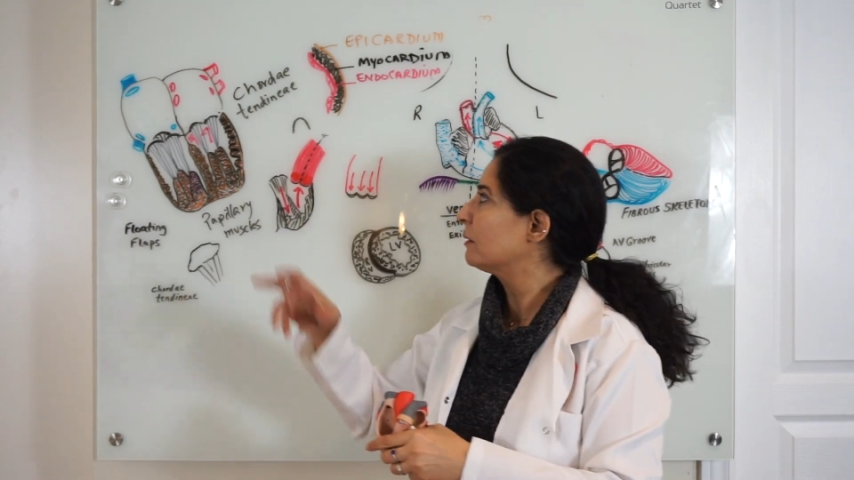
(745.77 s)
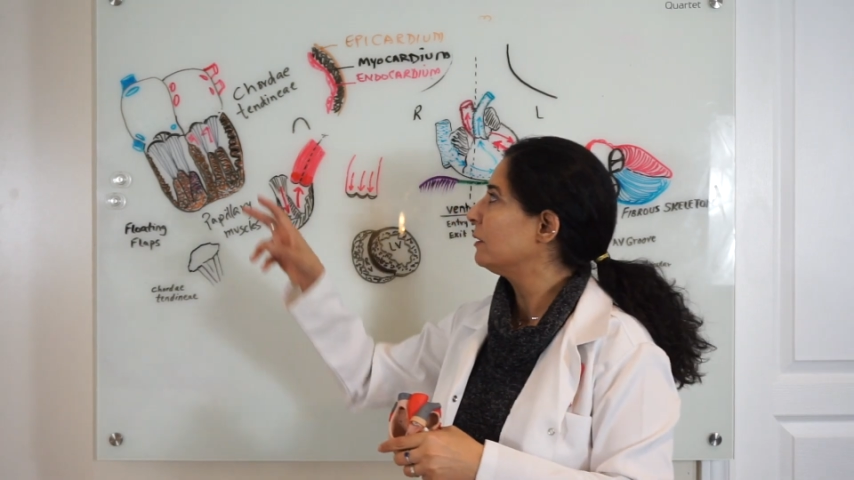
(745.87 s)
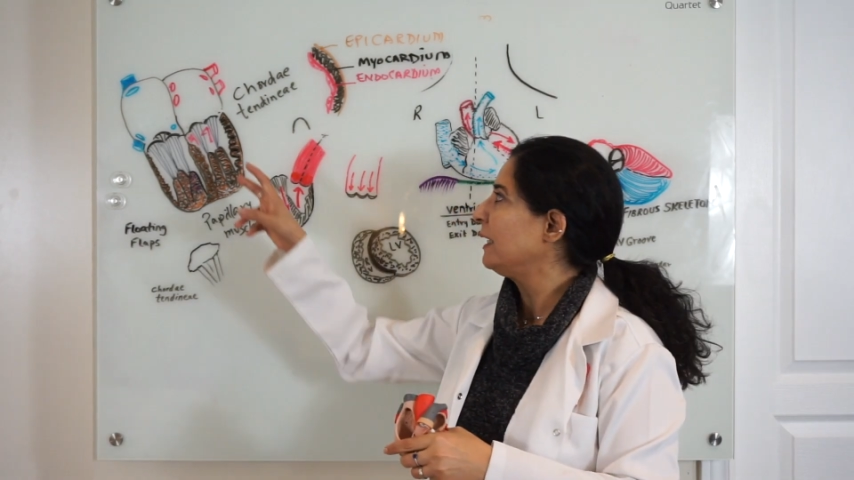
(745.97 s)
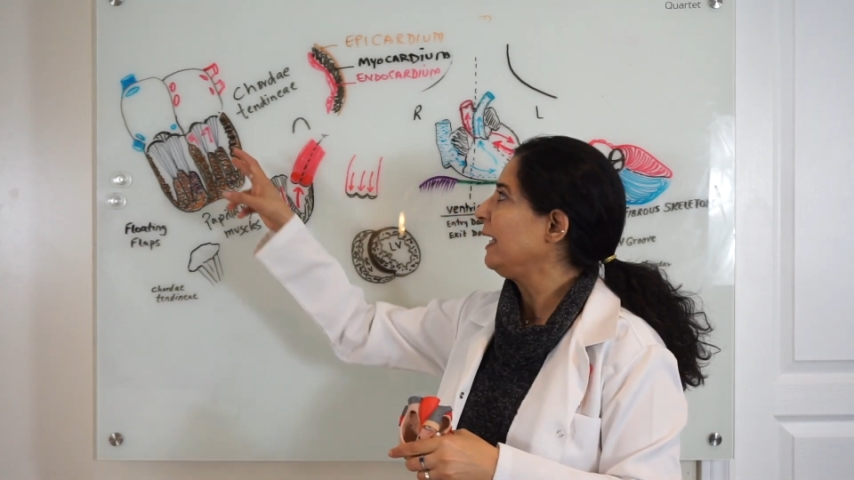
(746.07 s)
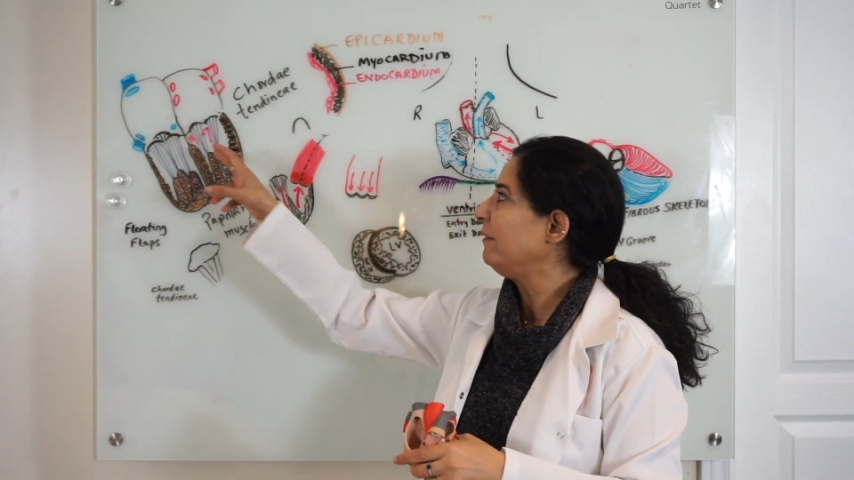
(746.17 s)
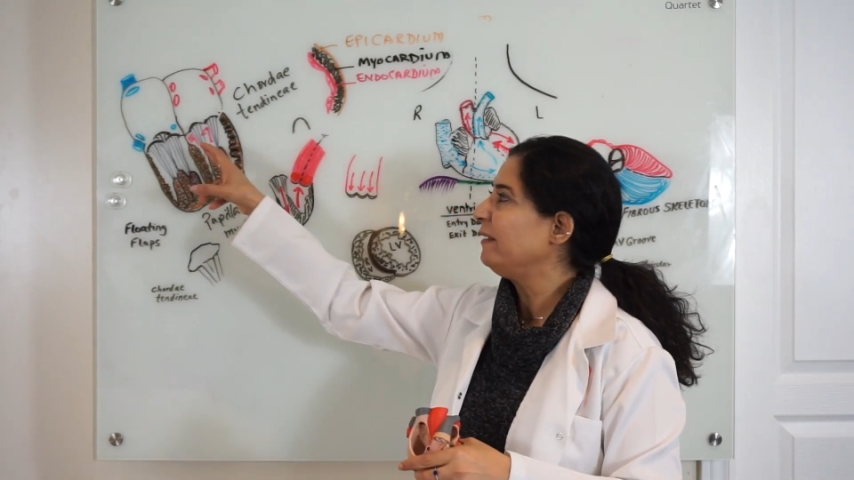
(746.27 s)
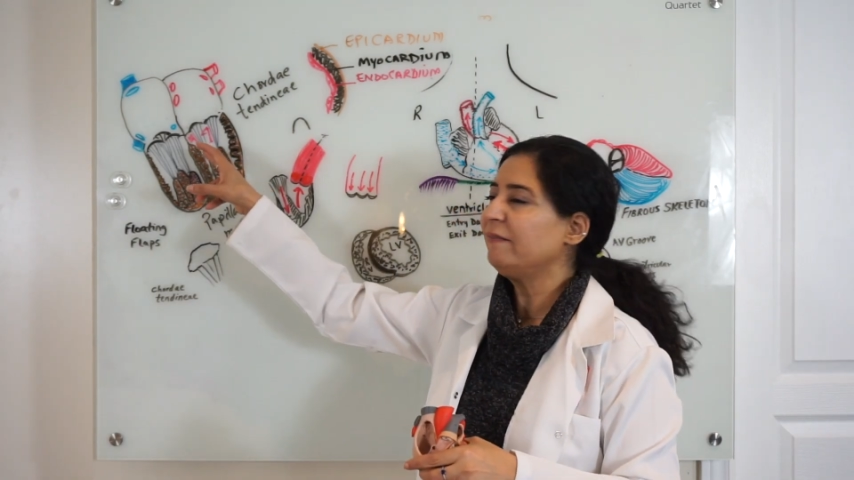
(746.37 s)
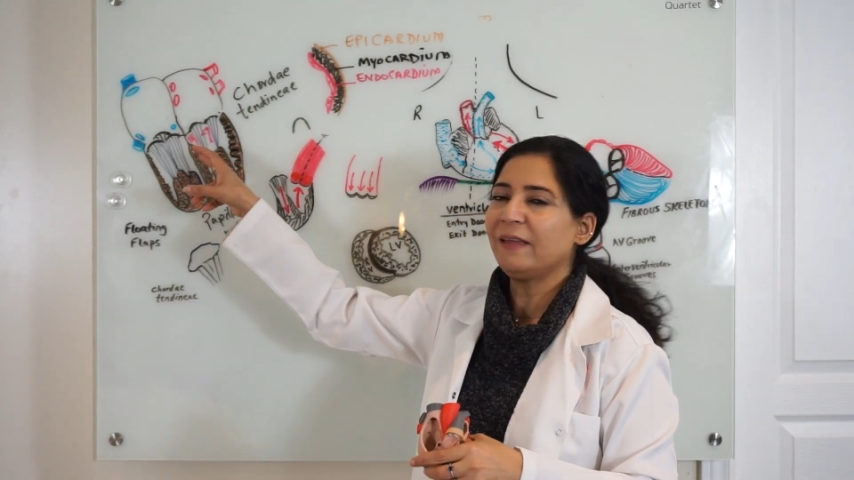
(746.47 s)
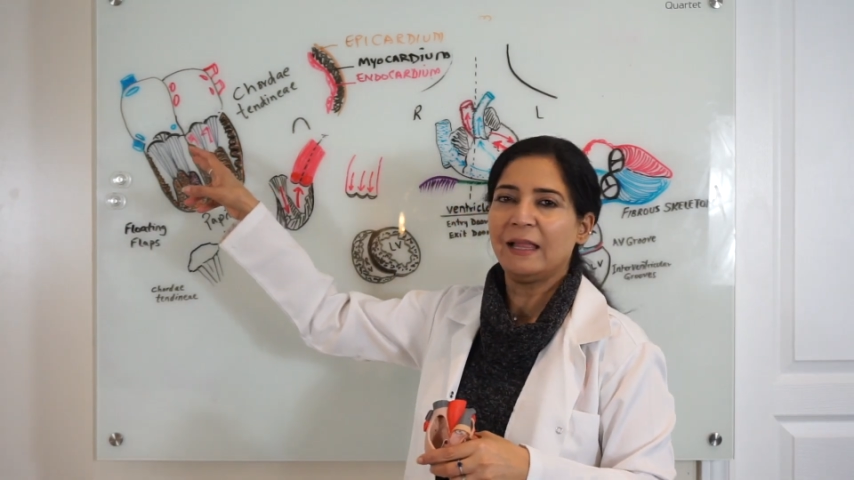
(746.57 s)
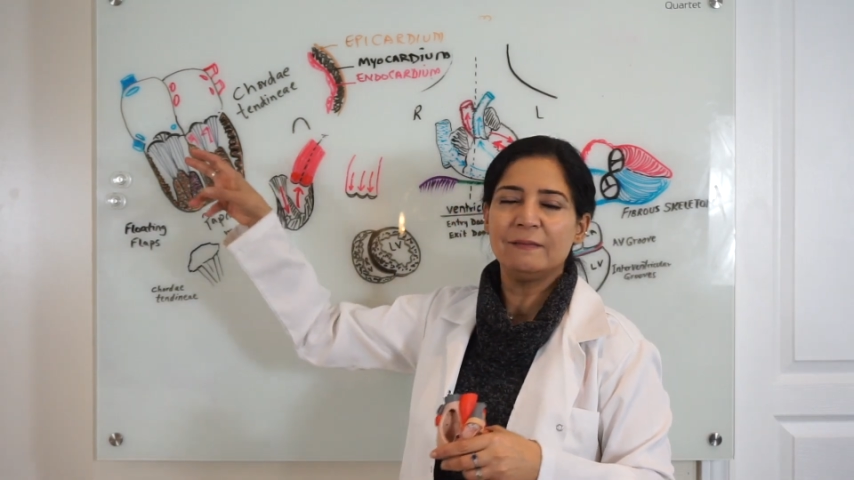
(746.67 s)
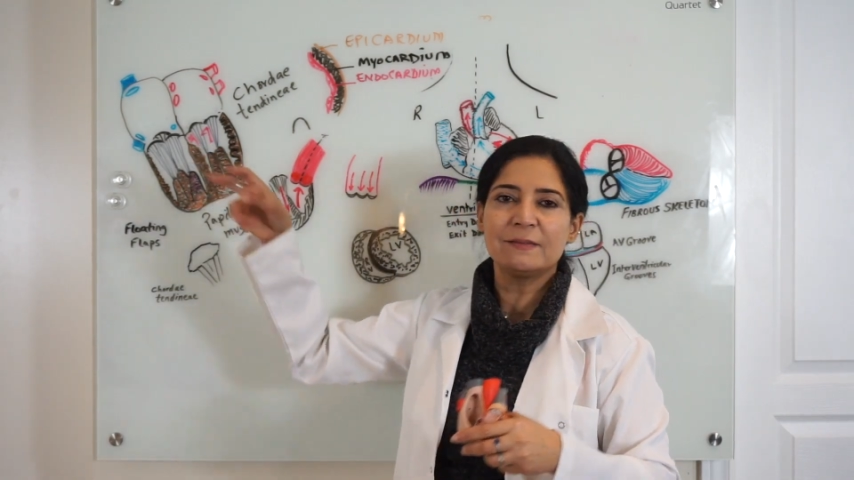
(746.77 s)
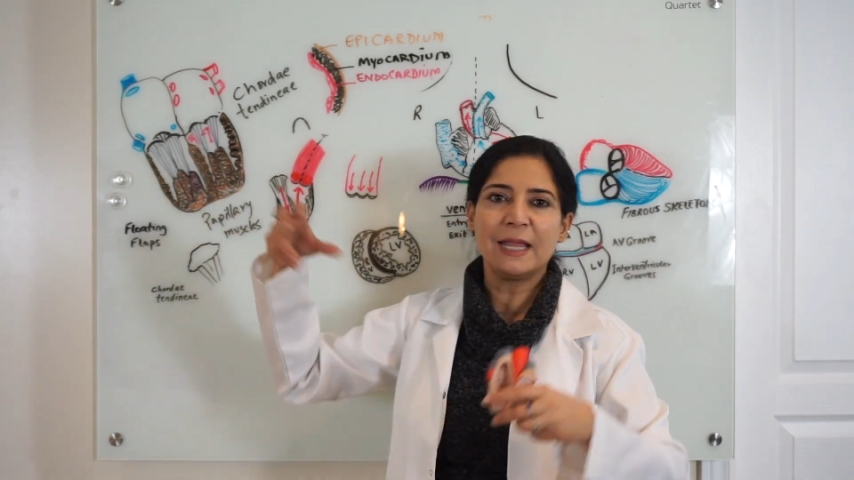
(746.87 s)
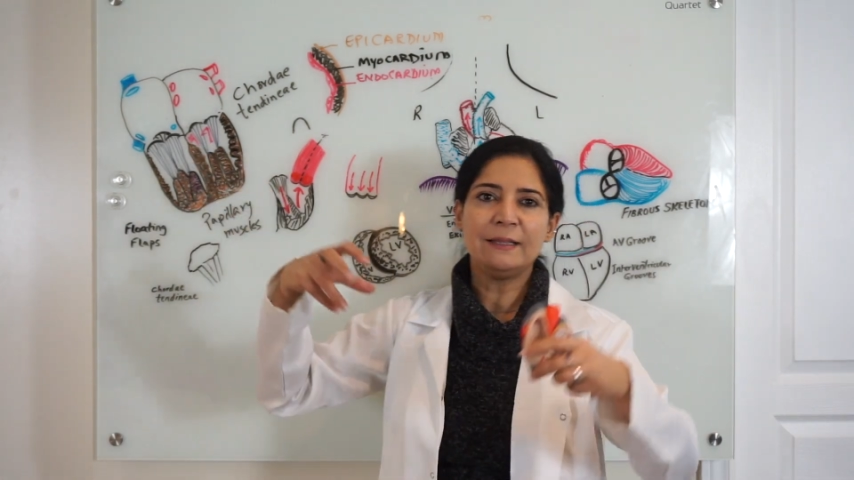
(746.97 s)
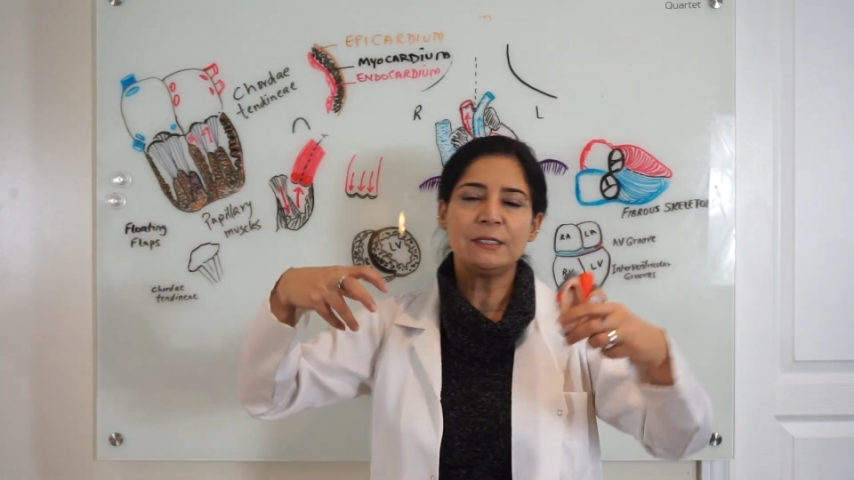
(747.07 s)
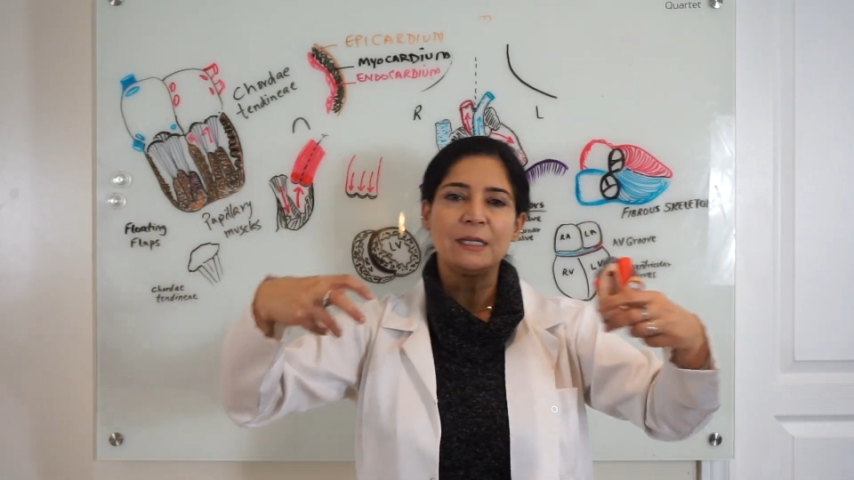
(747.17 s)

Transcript: the AV valves and the